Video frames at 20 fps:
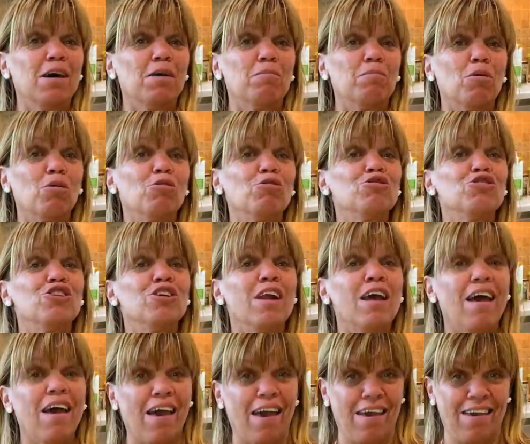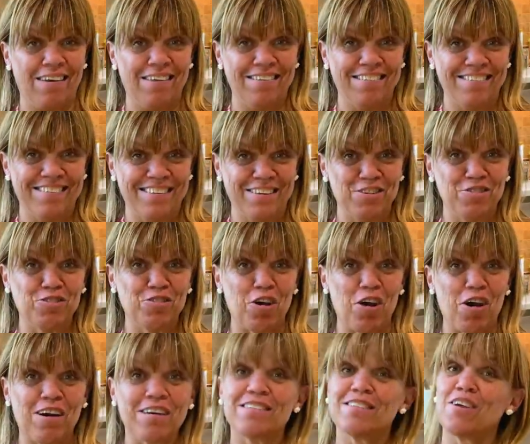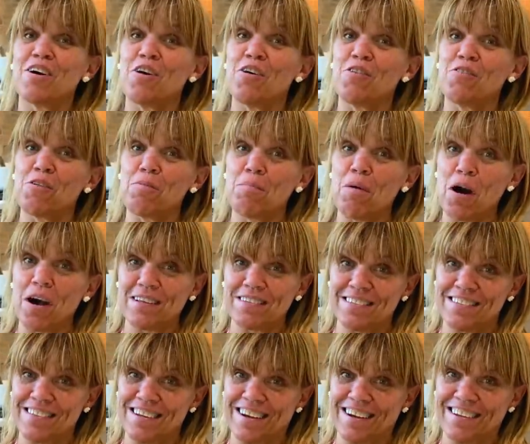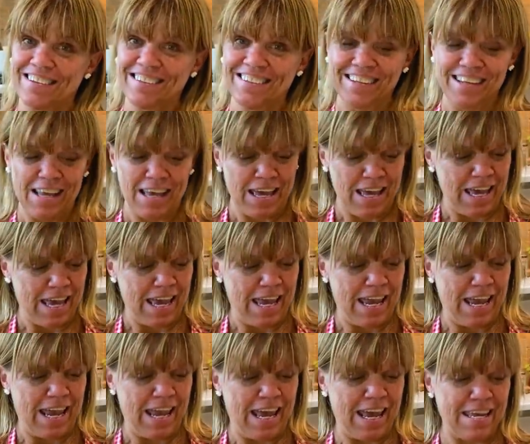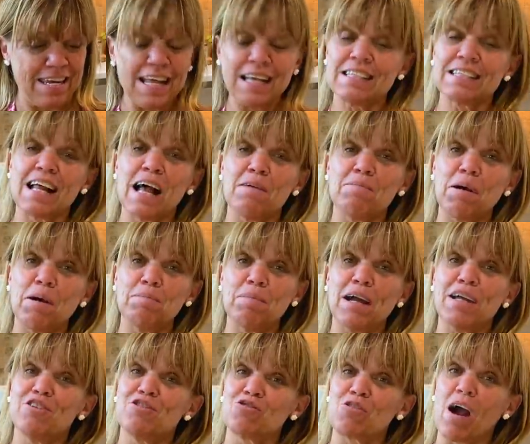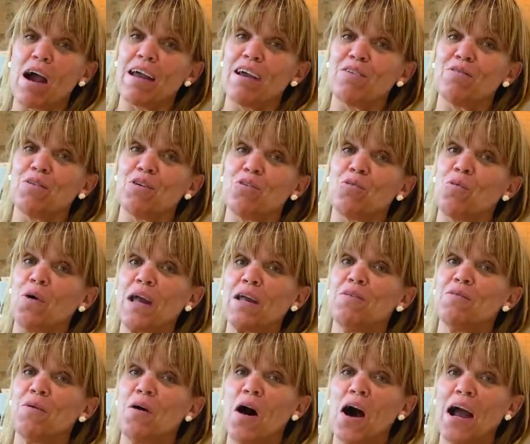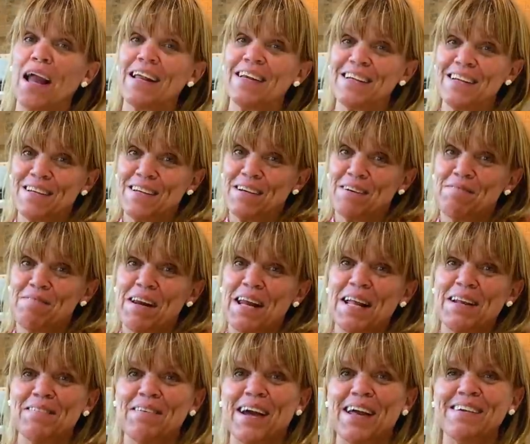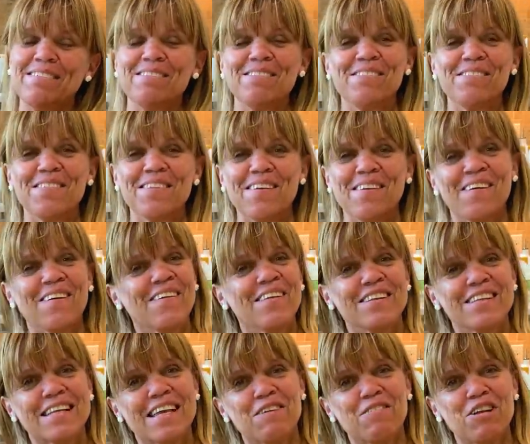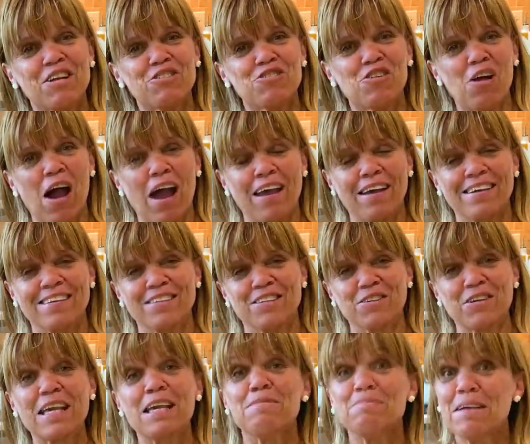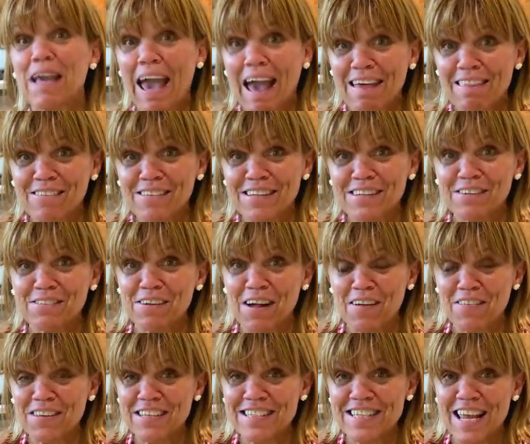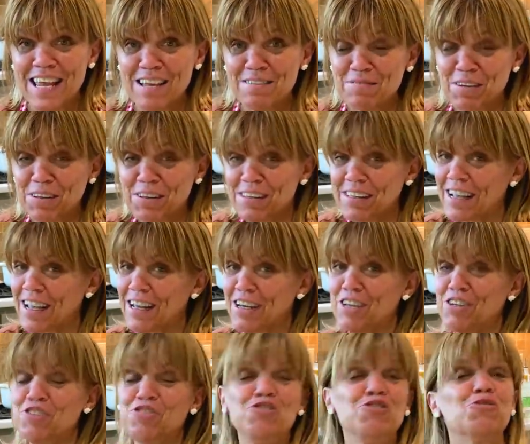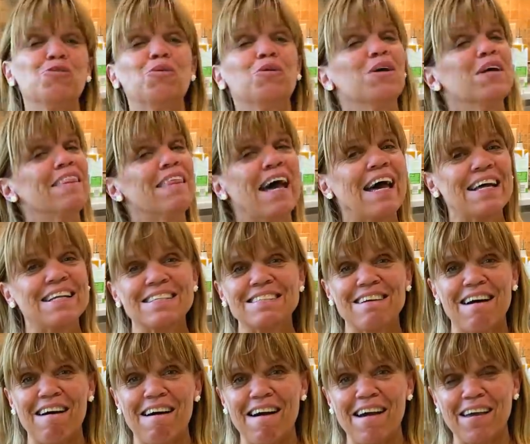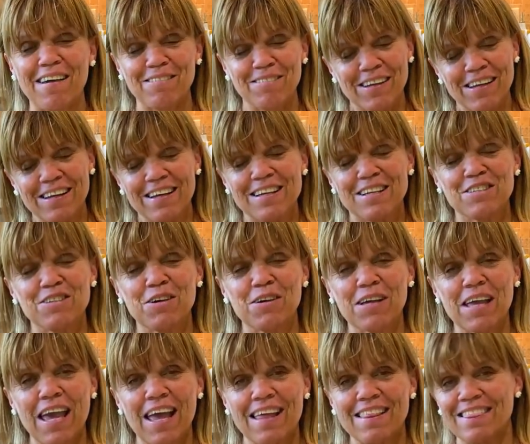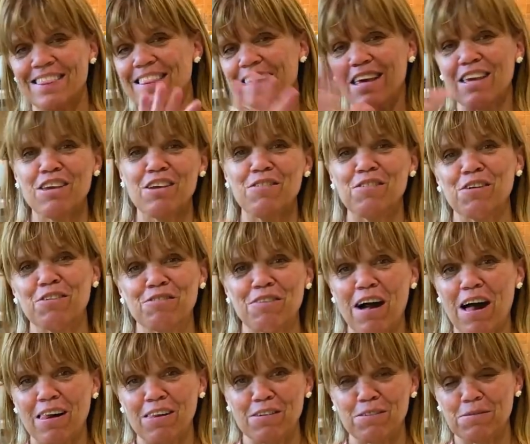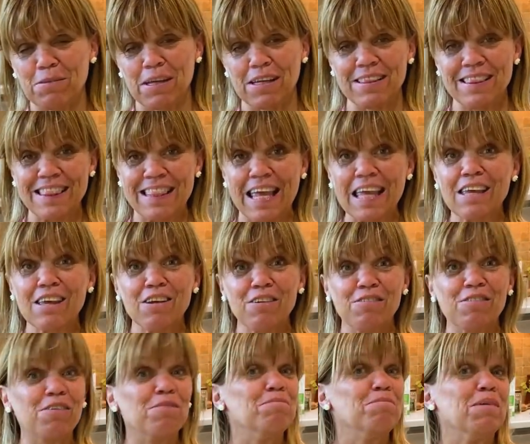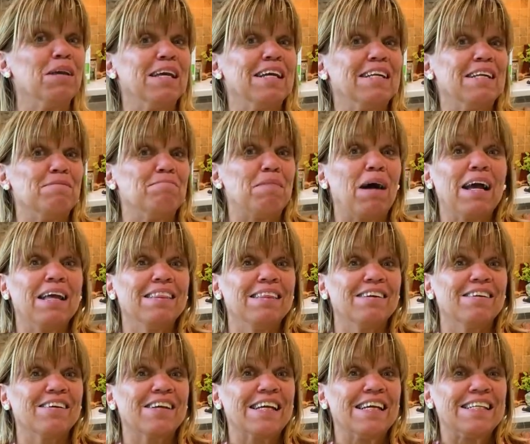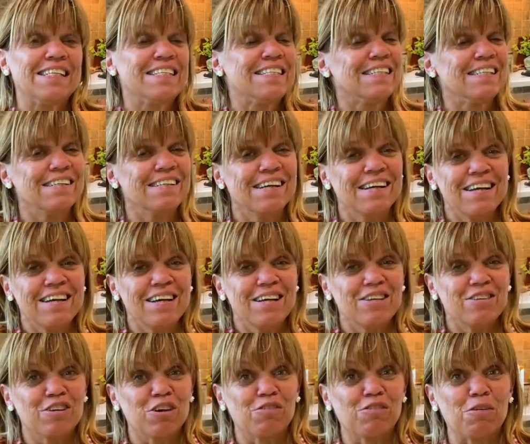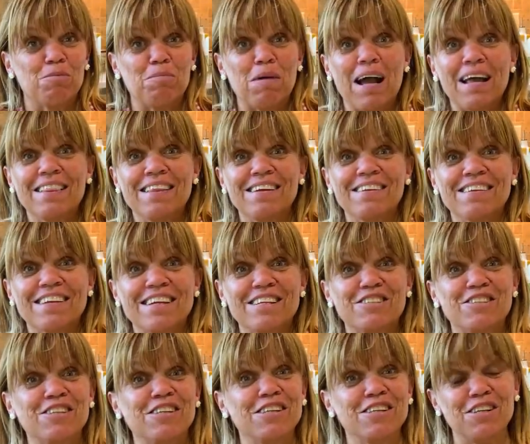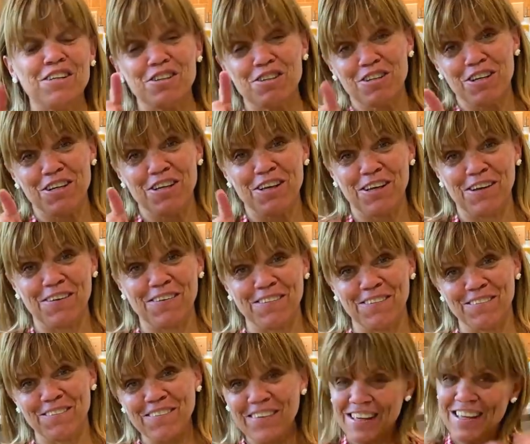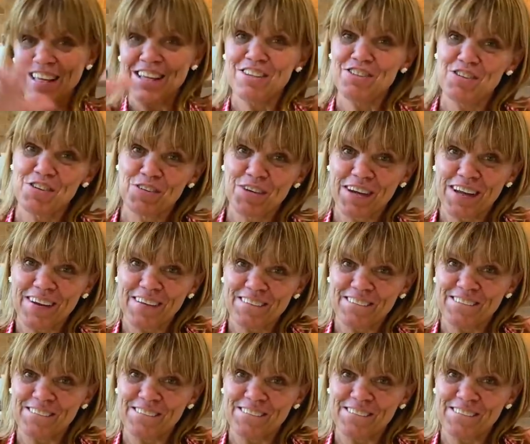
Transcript: Bolognese sauce over pasta. And next time I might try it with white wine. But anyway, give it a try. So keep gathering around the table and enjoy that time. So again, thank you for following me. Thank you for being in my little kitchen. So from my little kitchen to you, enjoy.